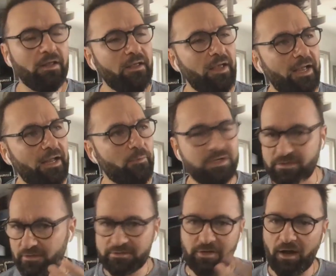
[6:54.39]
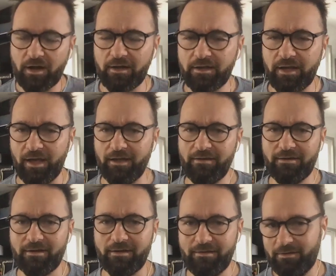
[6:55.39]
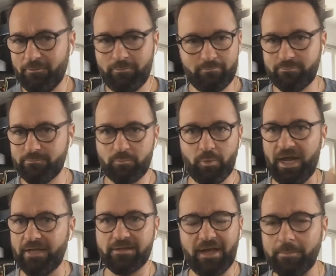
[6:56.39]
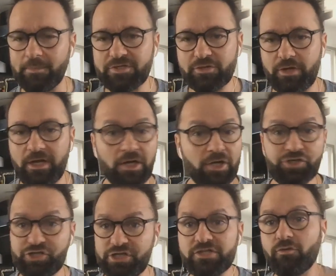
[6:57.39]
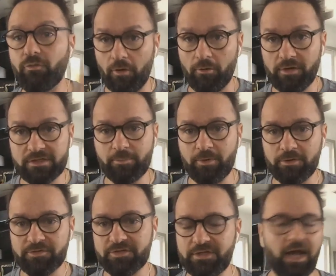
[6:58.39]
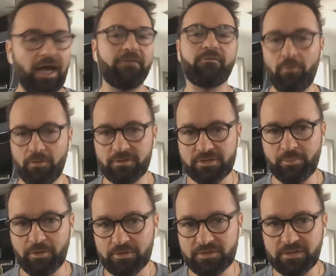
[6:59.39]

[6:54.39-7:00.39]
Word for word: and we started talking again and uh, you know we had the chemistry she's grown as a person i've grown as a person